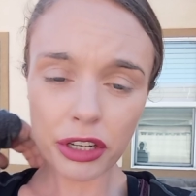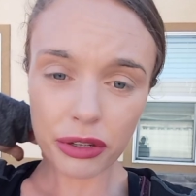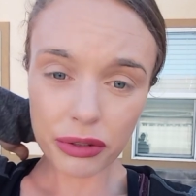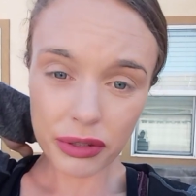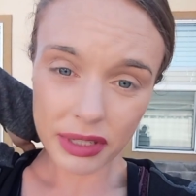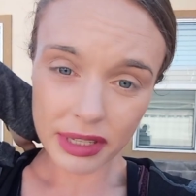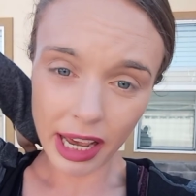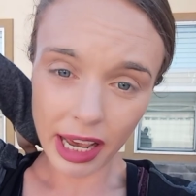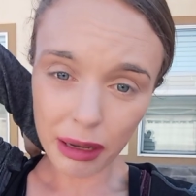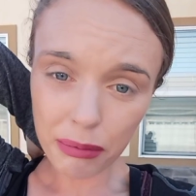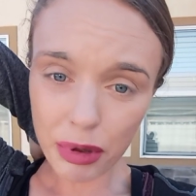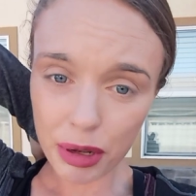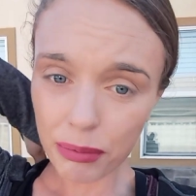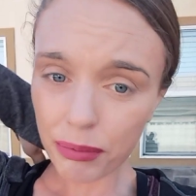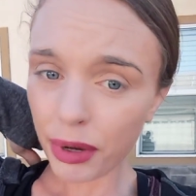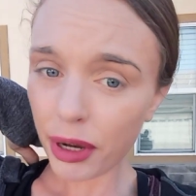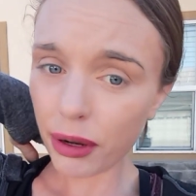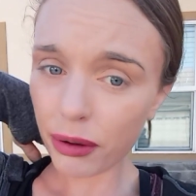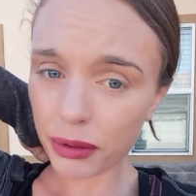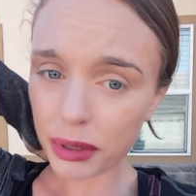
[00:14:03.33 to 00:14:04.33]
segment
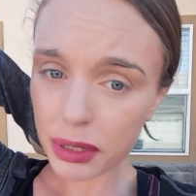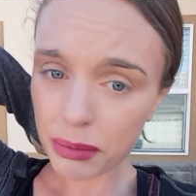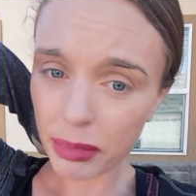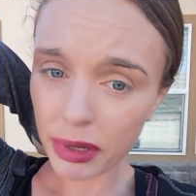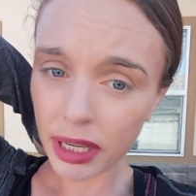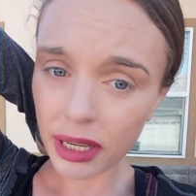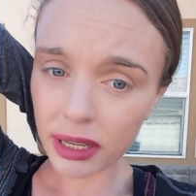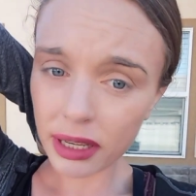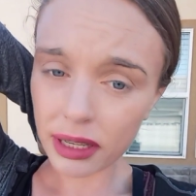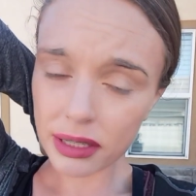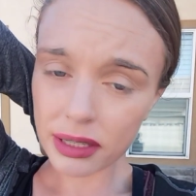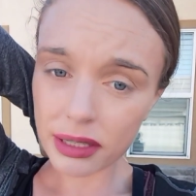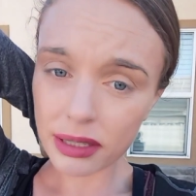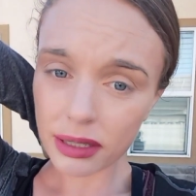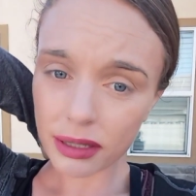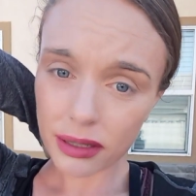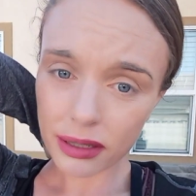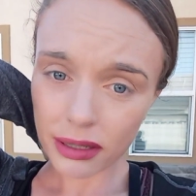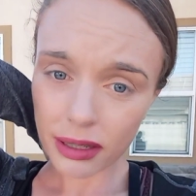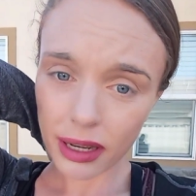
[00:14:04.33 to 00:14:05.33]
posts because
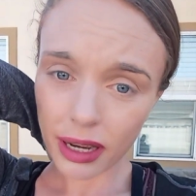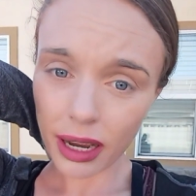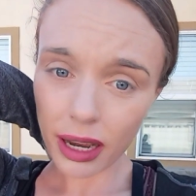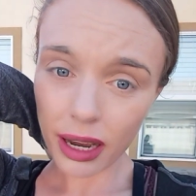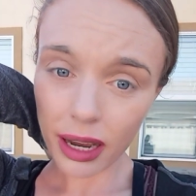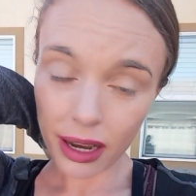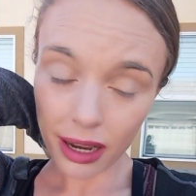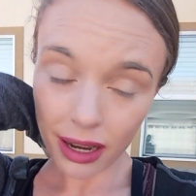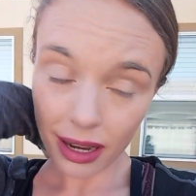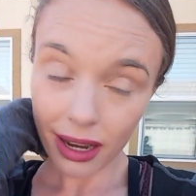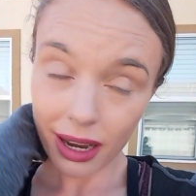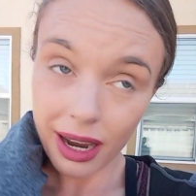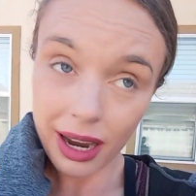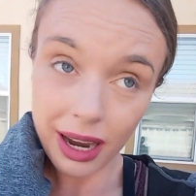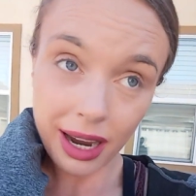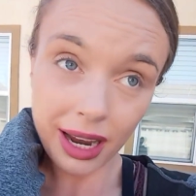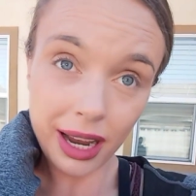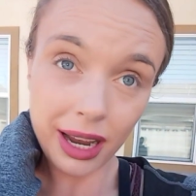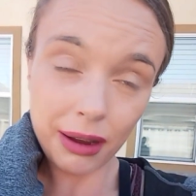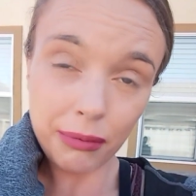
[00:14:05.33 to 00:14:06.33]

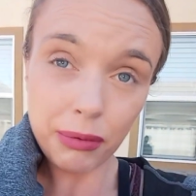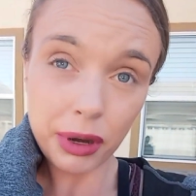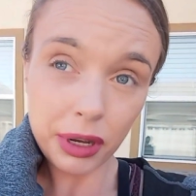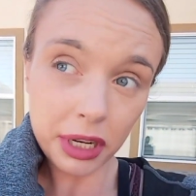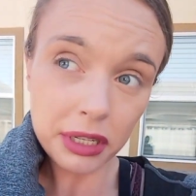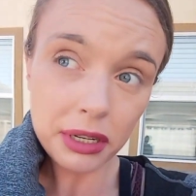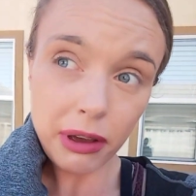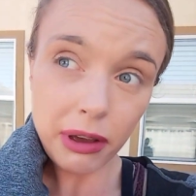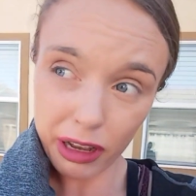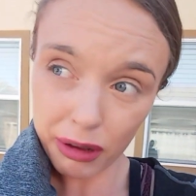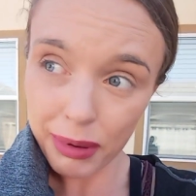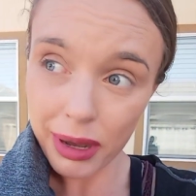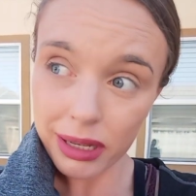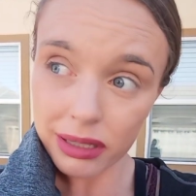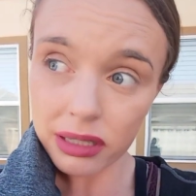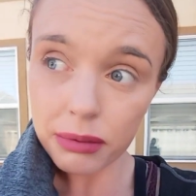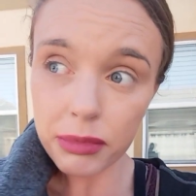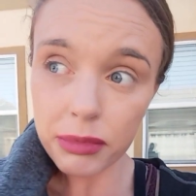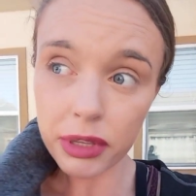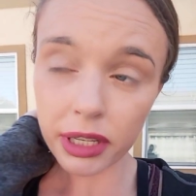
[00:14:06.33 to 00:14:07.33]
I want to talk about
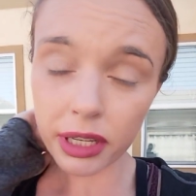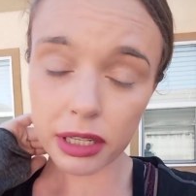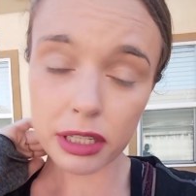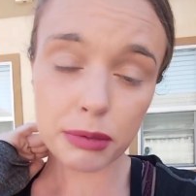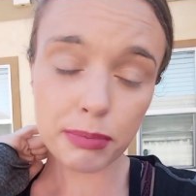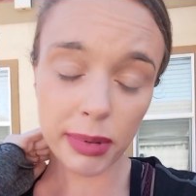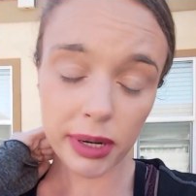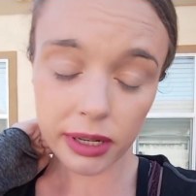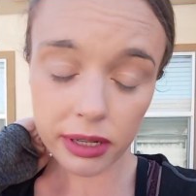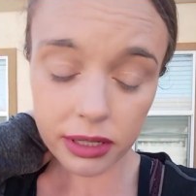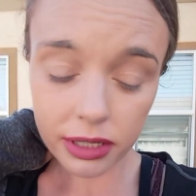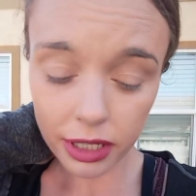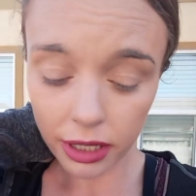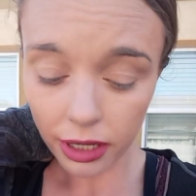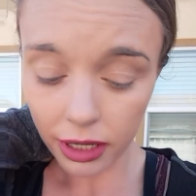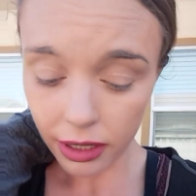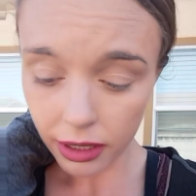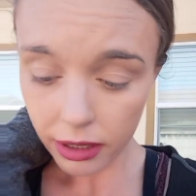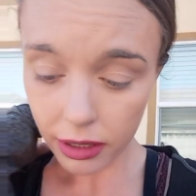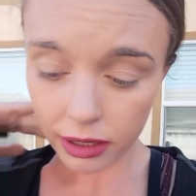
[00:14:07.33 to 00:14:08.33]
some of the
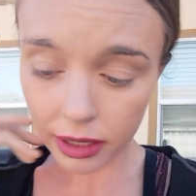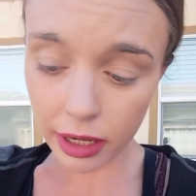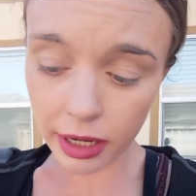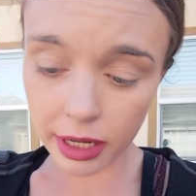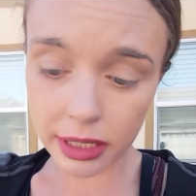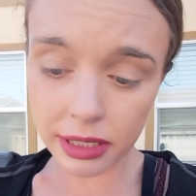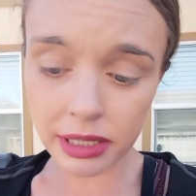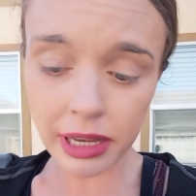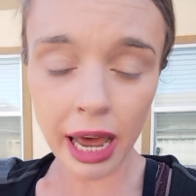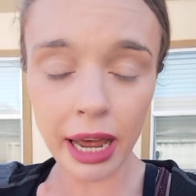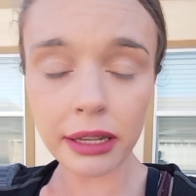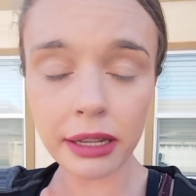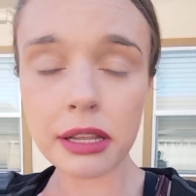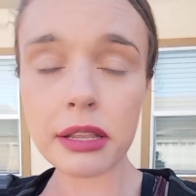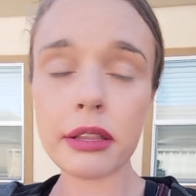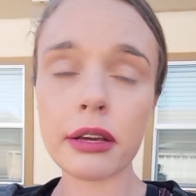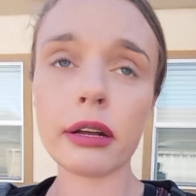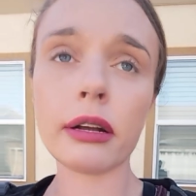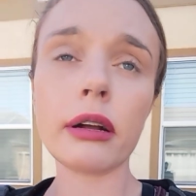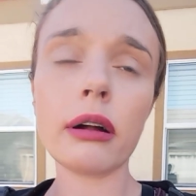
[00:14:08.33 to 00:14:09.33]
conspiracy. And it's sad that
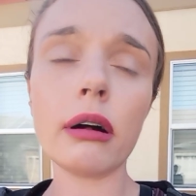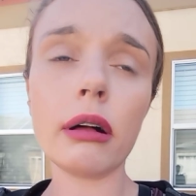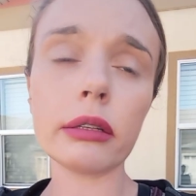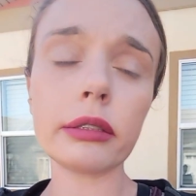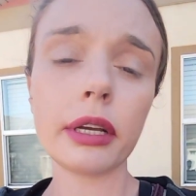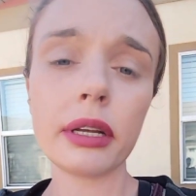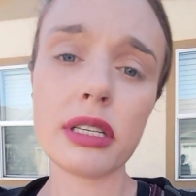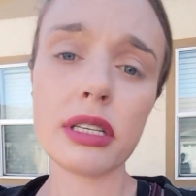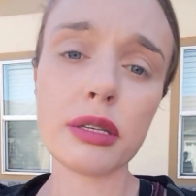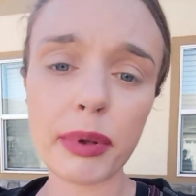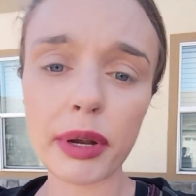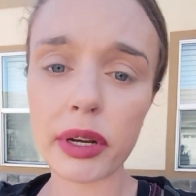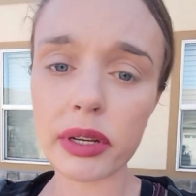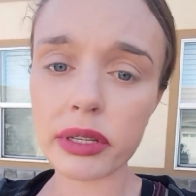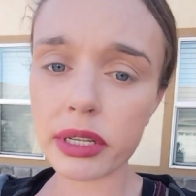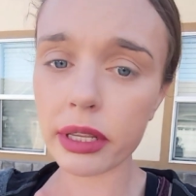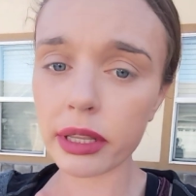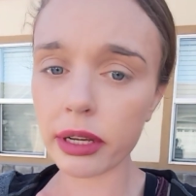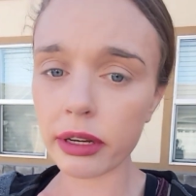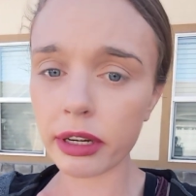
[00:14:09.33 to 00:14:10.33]
they're called
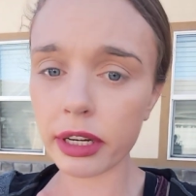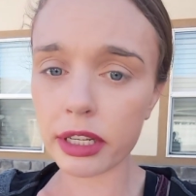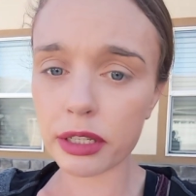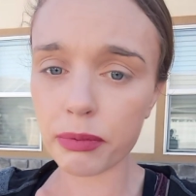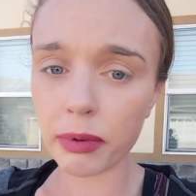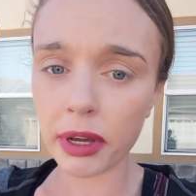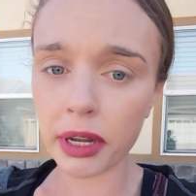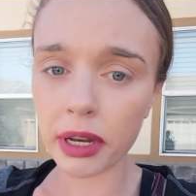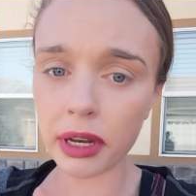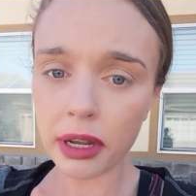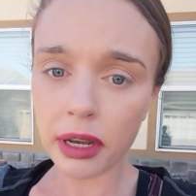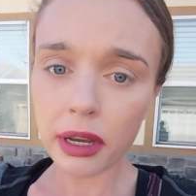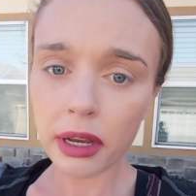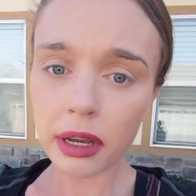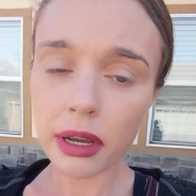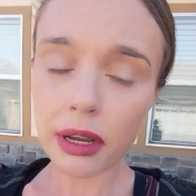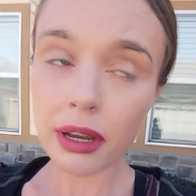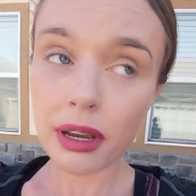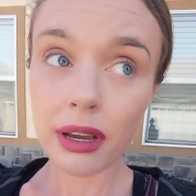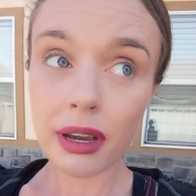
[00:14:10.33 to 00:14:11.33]
conspiracy theories when
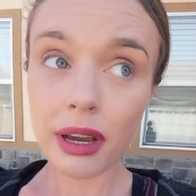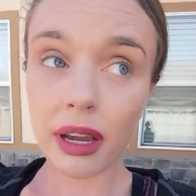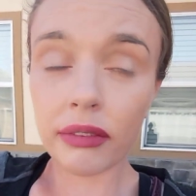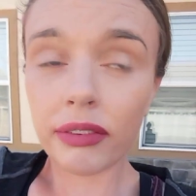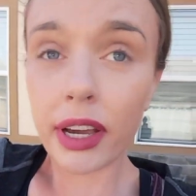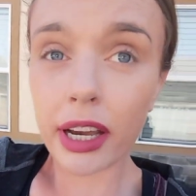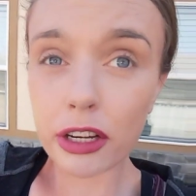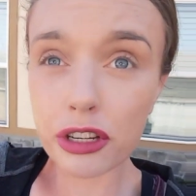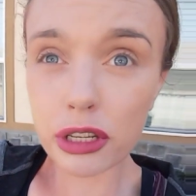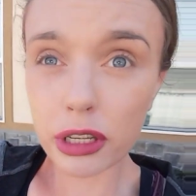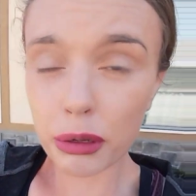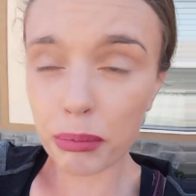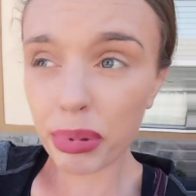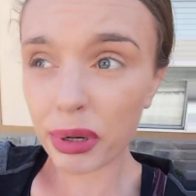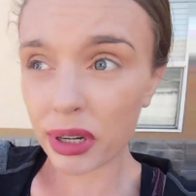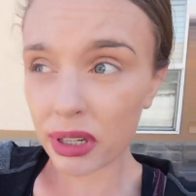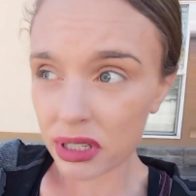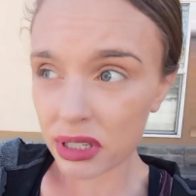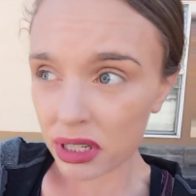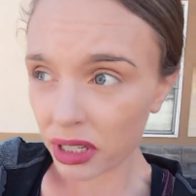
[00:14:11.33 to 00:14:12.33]
I've actually
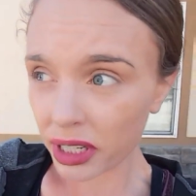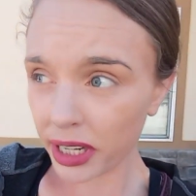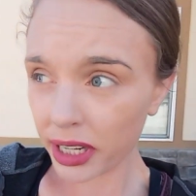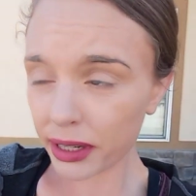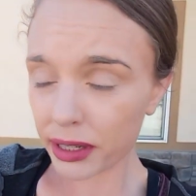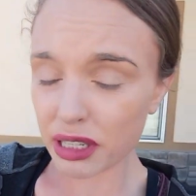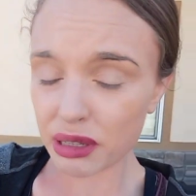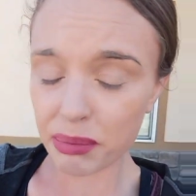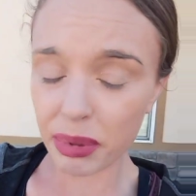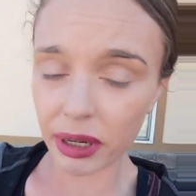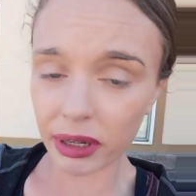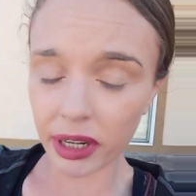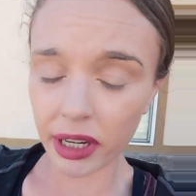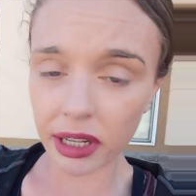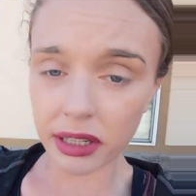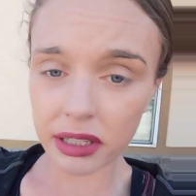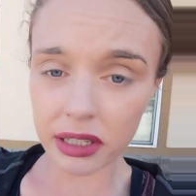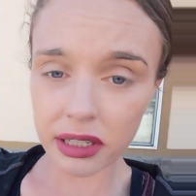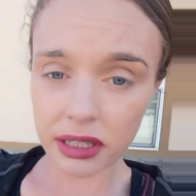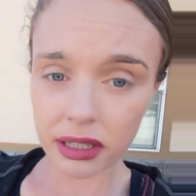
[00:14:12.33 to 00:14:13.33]
personally
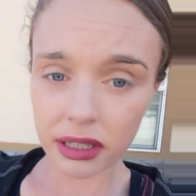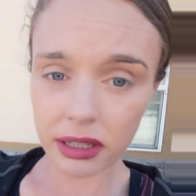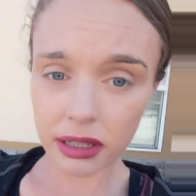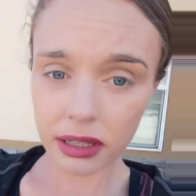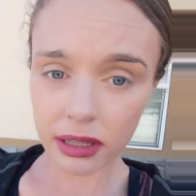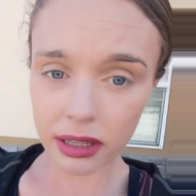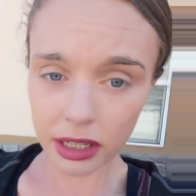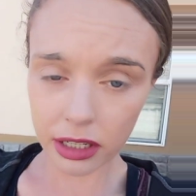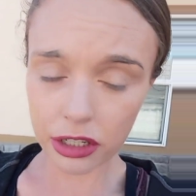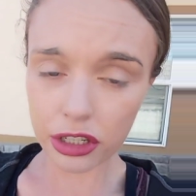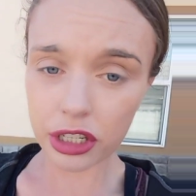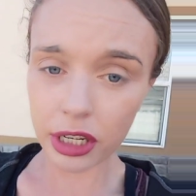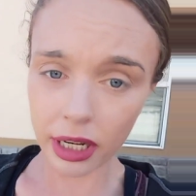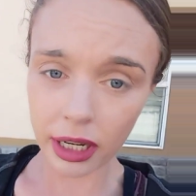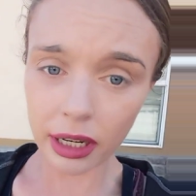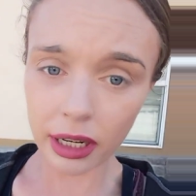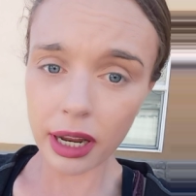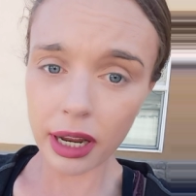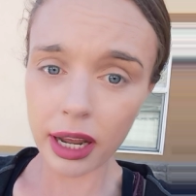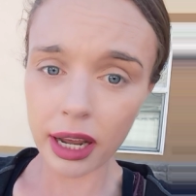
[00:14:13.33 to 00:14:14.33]
experienced this shit,
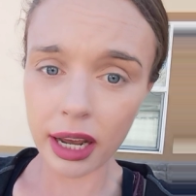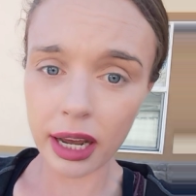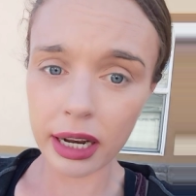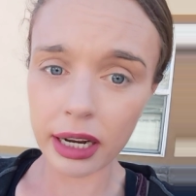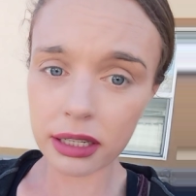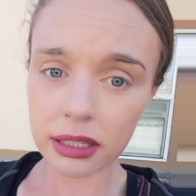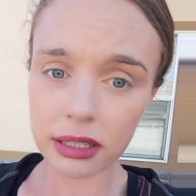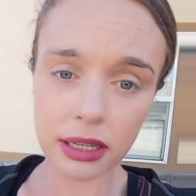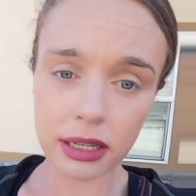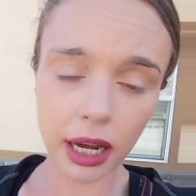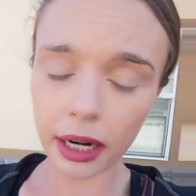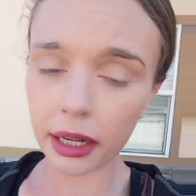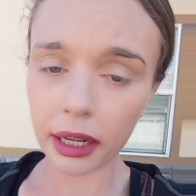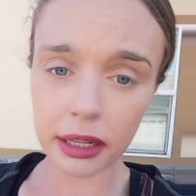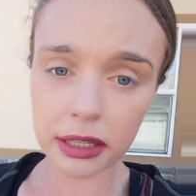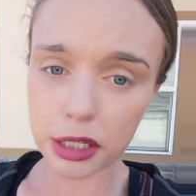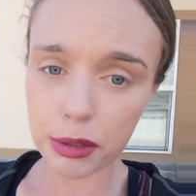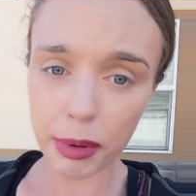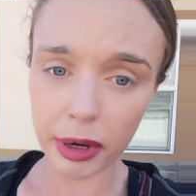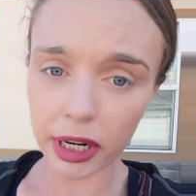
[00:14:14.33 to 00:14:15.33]
and it's not a
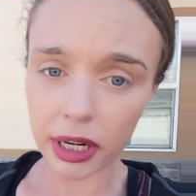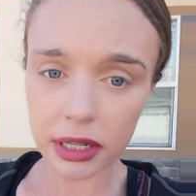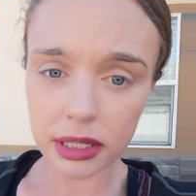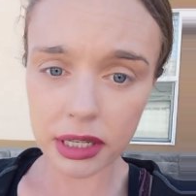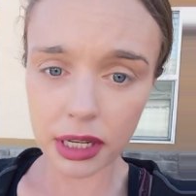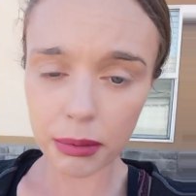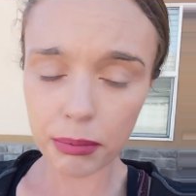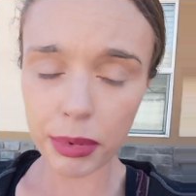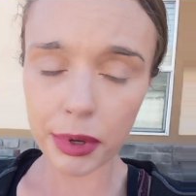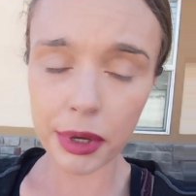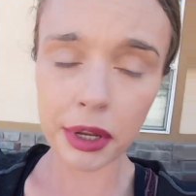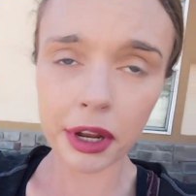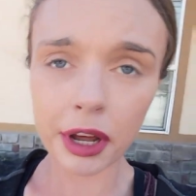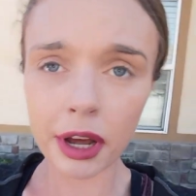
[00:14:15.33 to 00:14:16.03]
conspiracy. But